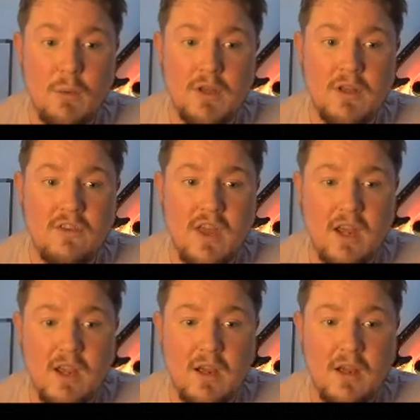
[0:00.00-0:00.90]
wanting to
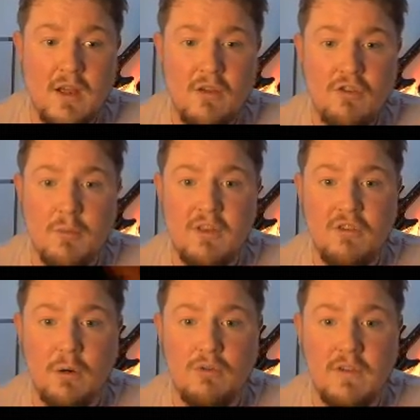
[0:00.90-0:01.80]
take some of these
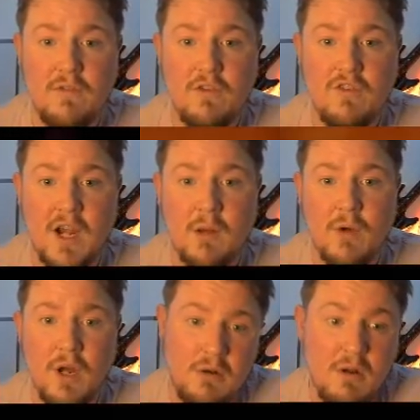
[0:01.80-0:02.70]
young receivers in the second
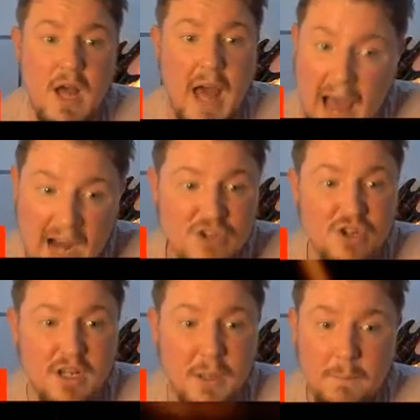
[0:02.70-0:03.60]
round?
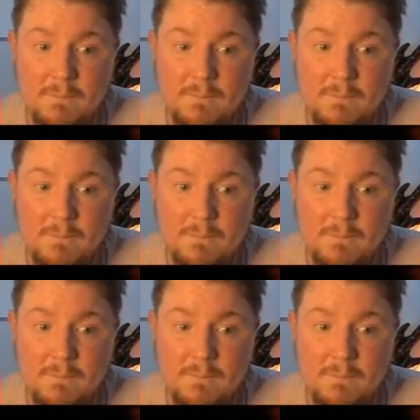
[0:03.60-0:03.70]
Actually,